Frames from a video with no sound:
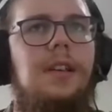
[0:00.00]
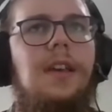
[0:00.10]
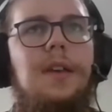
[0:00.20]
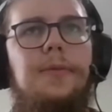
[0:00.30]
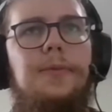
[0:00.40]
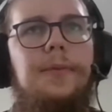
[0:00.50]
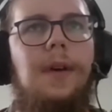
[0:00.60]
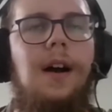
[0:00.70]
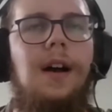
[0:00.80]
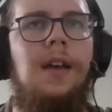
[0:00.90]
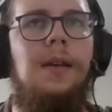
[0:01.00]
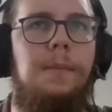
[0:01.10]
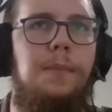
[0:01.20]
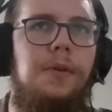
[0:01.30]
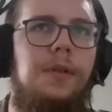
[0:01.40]
if I
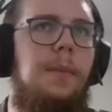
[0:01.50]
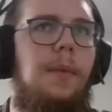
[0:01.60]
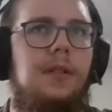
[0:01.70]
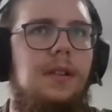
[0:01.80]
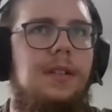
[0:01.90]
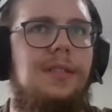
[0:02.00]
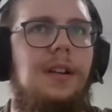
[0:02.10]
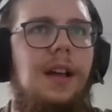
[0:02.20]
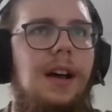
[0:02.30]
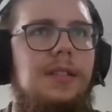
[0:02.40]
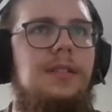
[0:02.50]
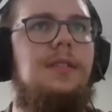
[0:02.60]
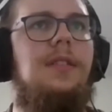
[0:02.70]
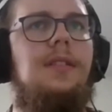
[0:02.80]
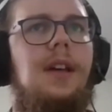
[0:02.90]
put a model into
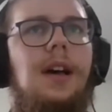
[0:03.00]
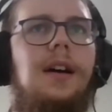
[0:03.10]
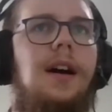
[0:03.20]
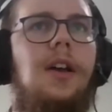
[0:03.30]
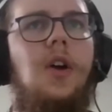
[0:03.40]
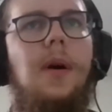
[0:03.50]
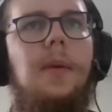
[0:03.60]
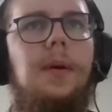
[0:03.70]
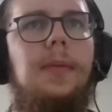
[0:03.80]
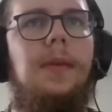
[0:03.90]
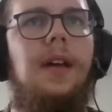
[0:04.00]
class that I come up with,